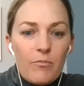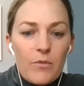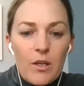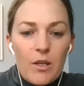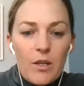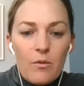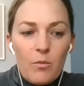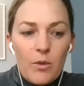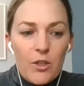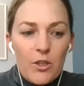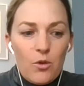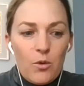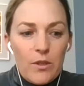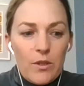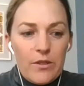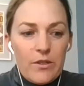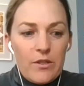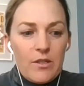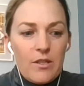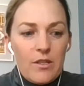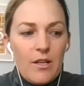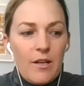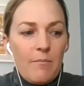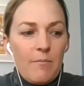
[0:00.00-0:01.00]
which
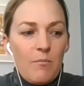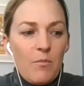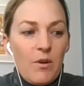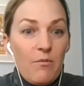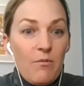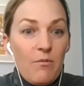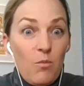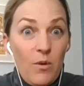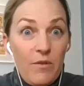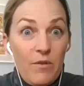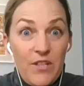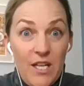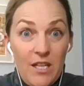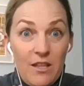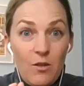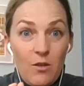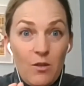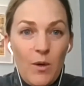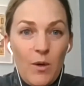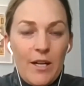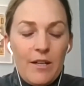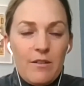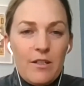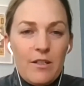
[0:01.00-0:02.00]
was, we've said the
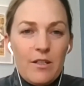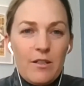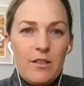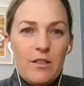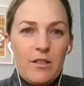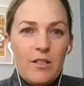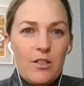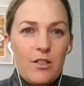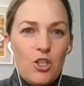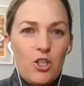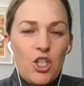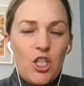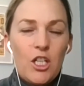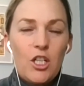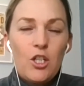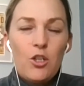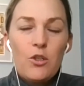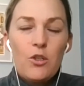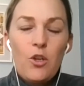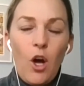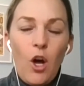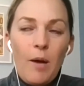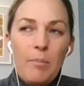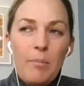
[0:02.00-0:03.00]
one that she
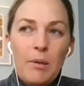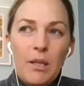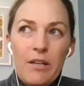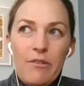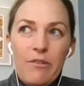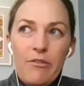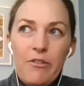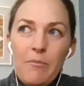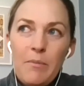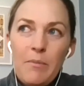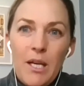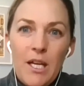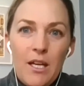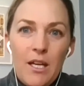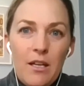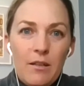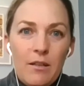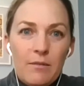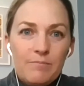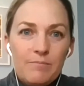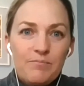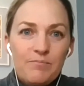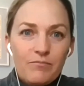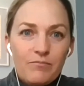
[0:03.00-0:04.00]
used, I believe in
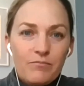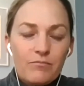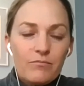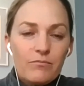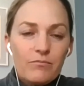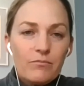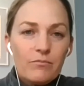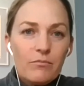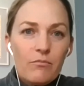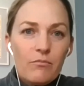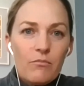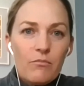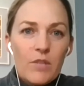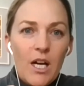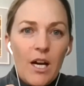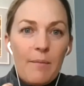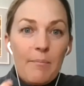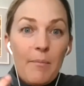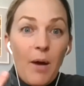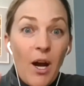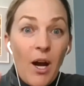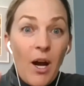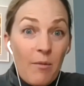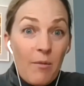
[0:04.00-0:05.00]
me,
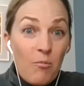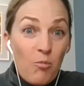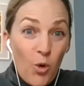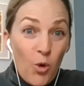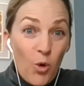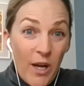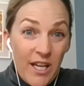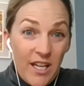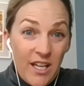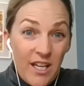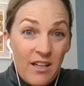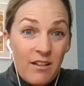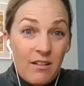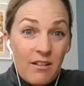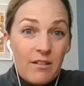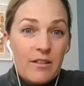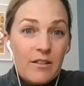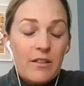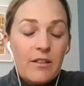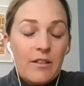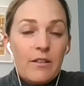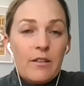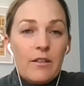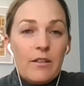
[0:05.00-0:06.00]
I am ready,
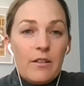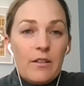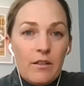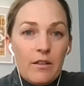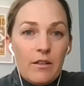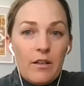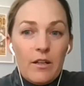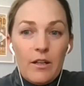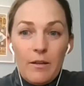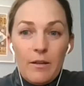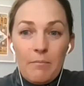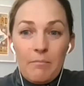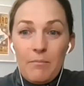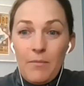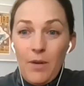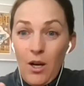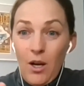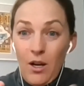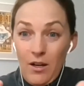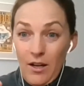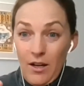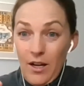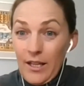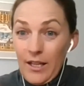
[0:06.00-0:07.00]

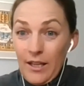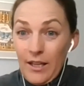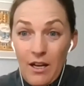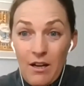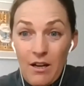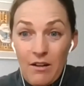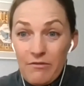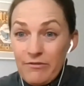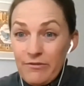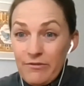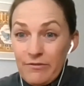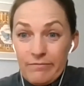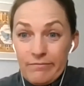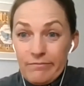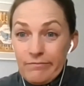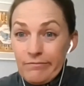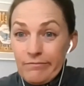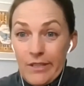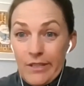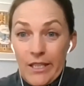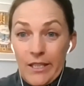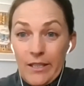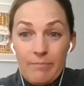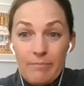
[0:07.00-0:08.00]
I love,
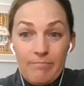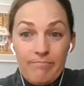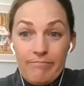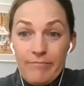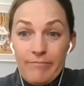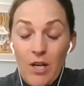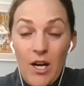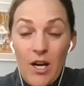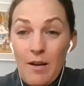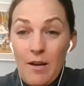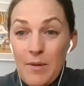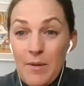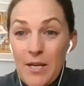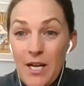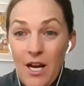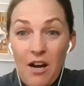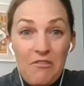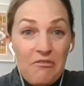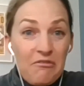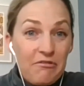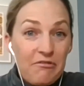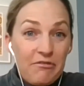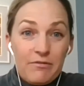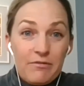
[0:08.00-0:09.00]
I am
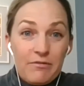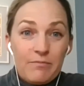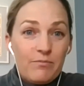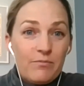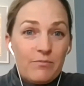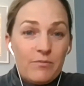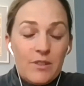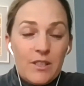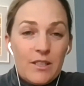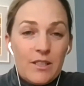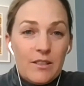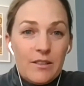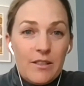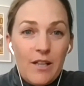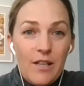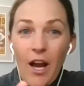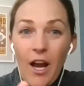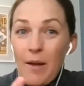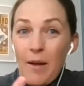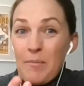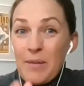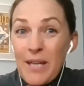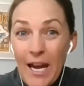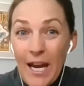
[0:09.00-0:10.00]
enough,
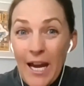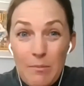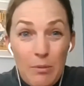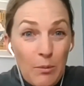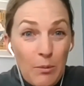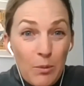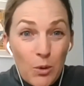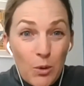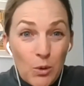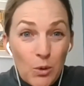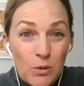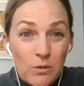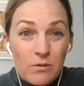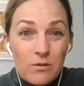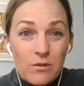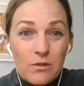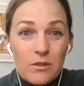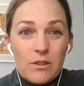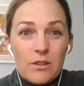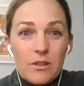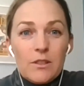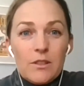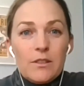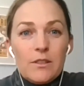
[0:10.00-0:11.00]
I'm capable,
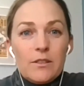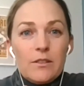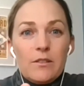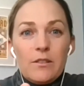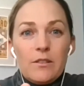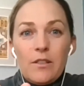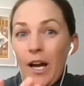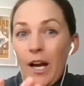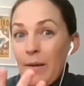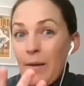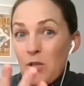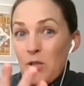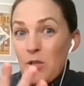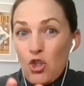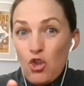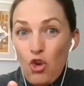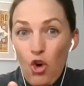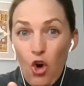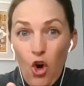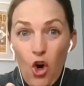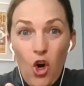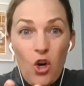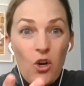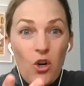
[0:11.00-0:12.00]
I'm
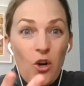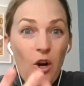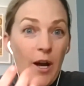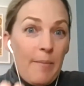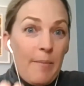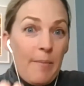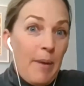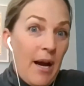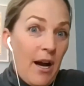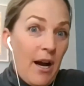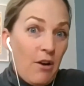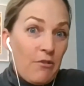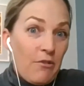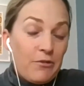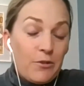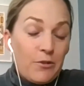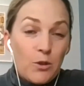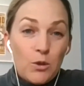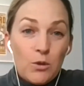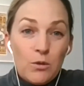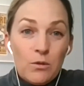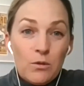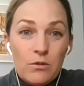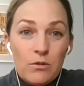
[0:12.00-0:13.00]
strong, I'm
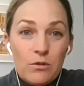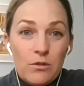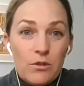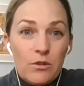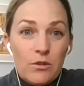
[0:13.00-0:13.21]
powerful,